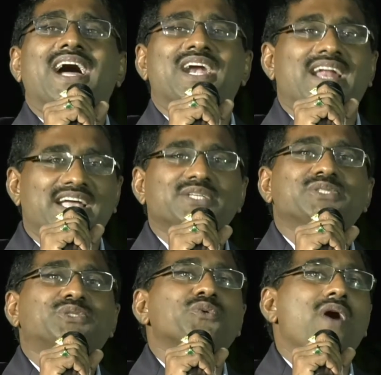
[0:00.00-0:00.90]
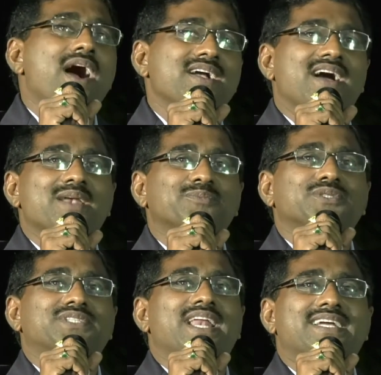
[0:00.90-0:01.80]
And I used to walk
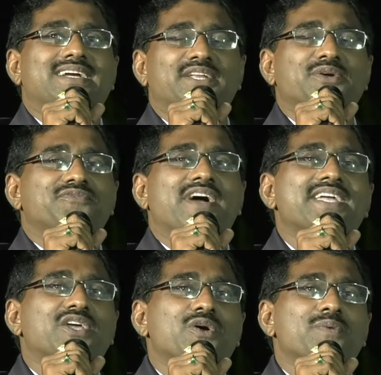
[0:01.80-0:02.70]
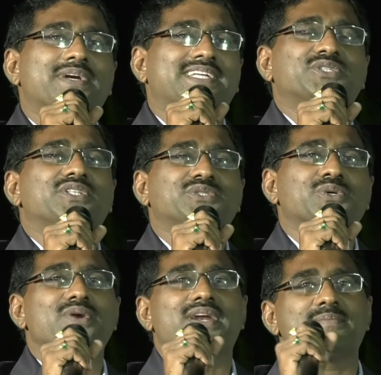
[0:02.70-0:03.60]
almost like, you know, 5 kilometers to the
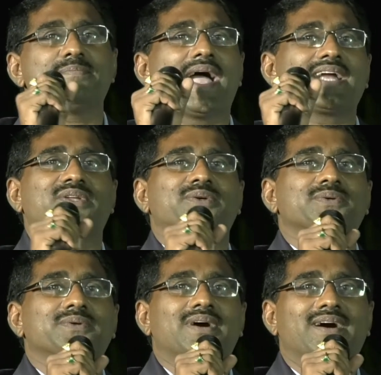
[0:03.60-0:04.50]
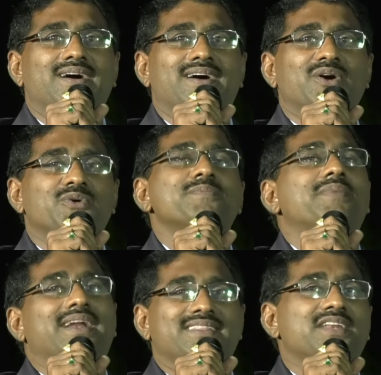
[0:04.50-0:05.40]
school and back to uh, home,
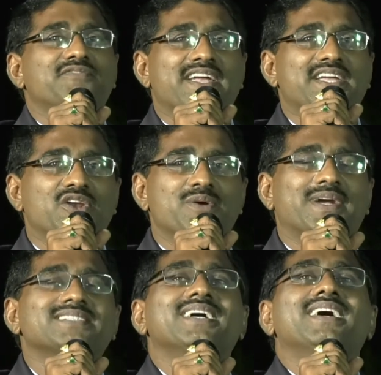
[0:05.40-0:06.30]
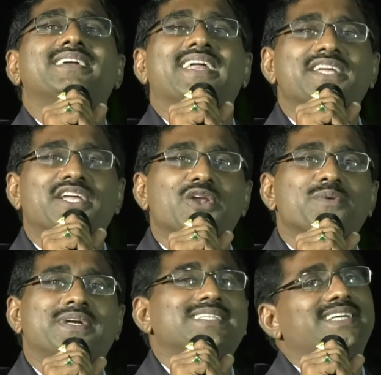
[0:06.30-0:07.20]
another 5 kilometers, 10
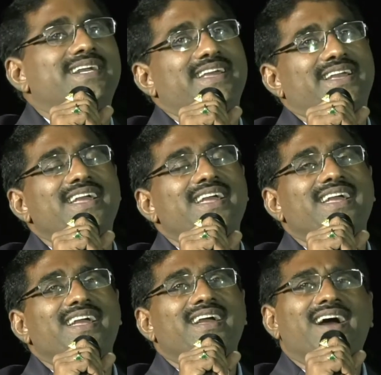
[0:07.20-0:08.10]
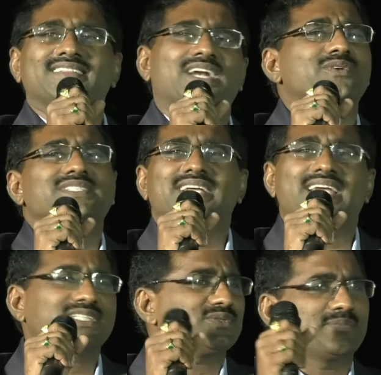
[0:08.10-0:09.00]
kilometers a day. And that was the
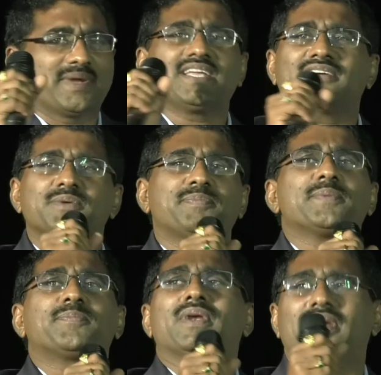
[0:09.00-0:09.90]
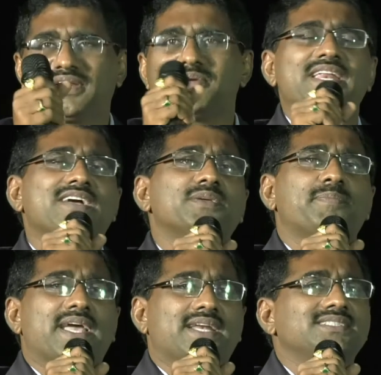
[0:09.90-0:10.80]
case with many of the people, you know, many of the
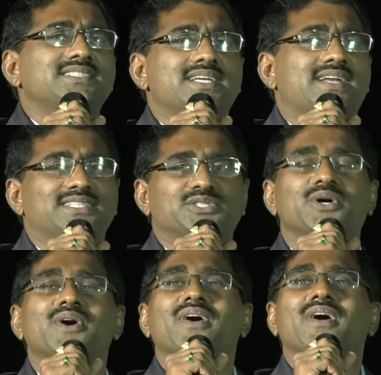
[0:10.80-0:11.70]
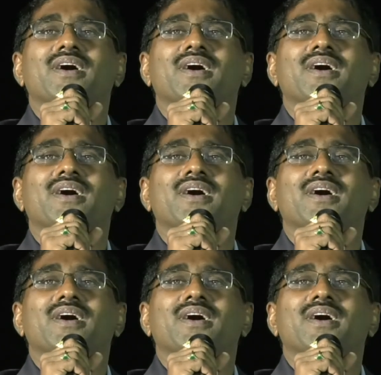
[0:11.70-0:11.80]
parents here also.